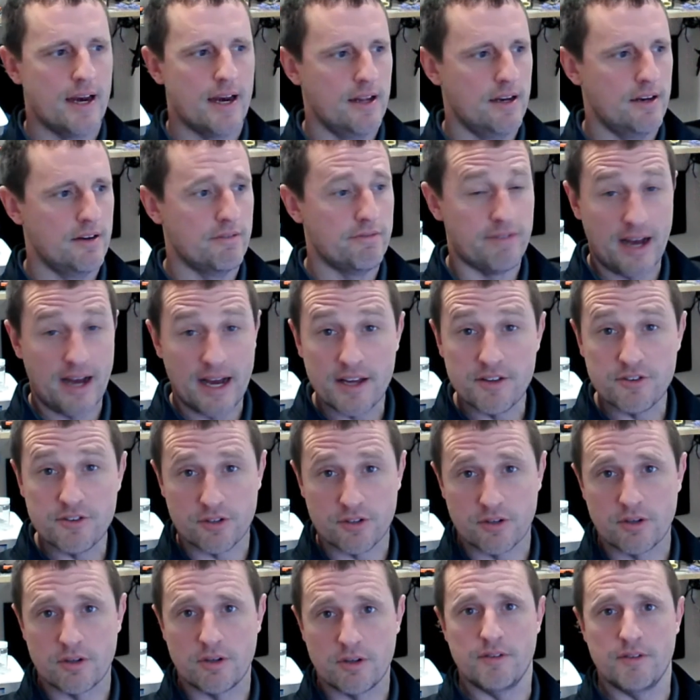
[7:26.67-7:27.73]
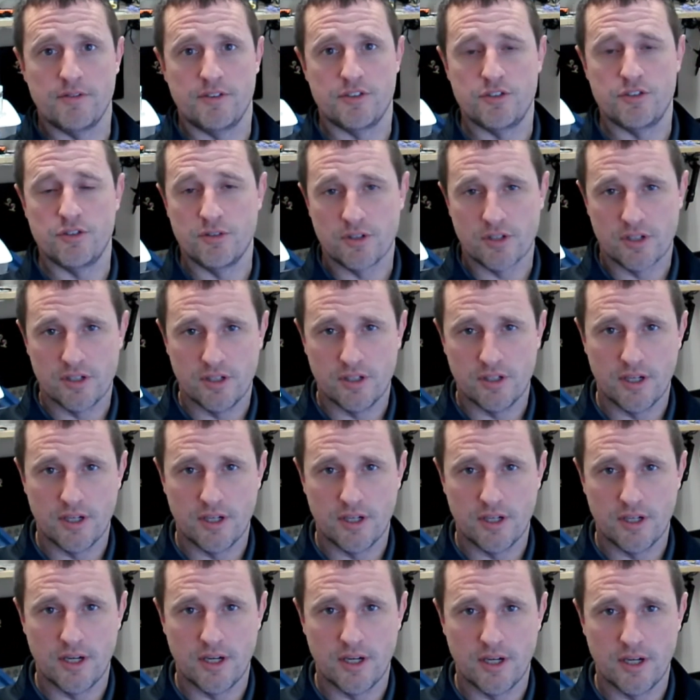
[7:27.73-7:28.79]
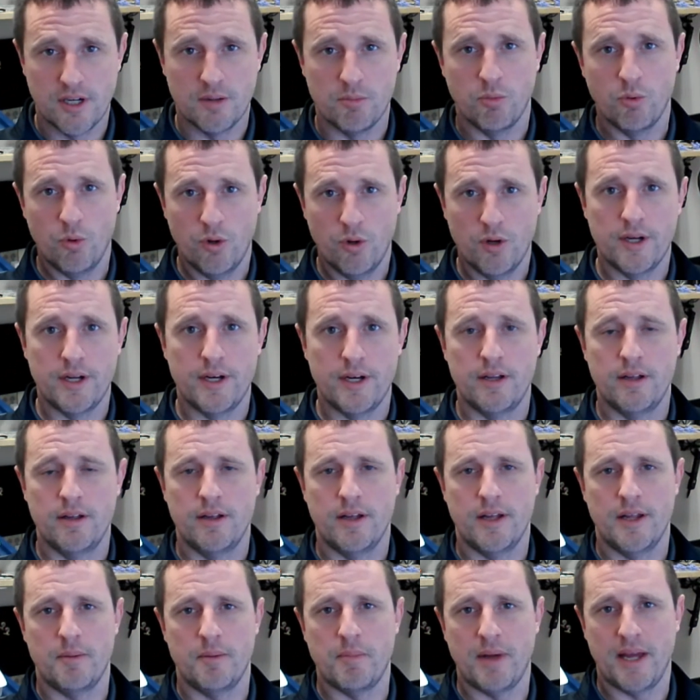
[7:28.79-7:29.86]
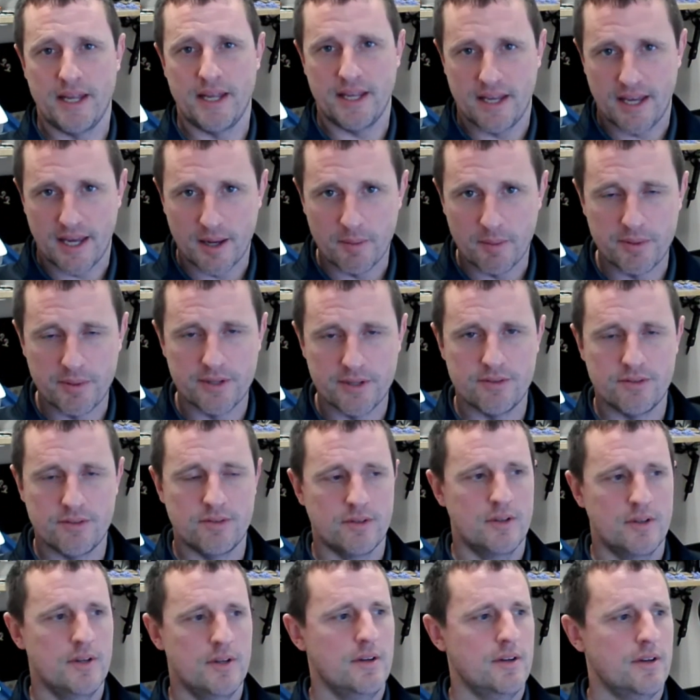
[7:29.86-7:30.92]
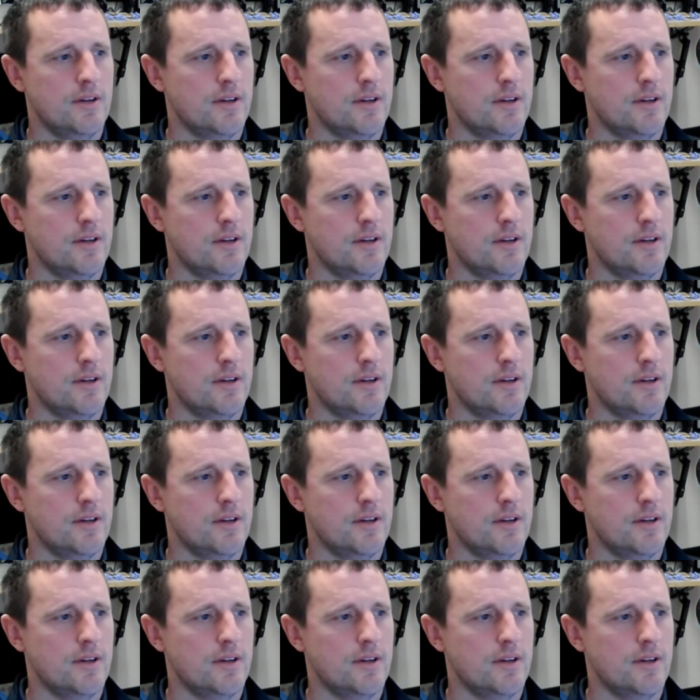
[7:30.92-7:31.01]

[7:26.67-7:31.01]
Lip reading: that an advisor of a student club would in main campus.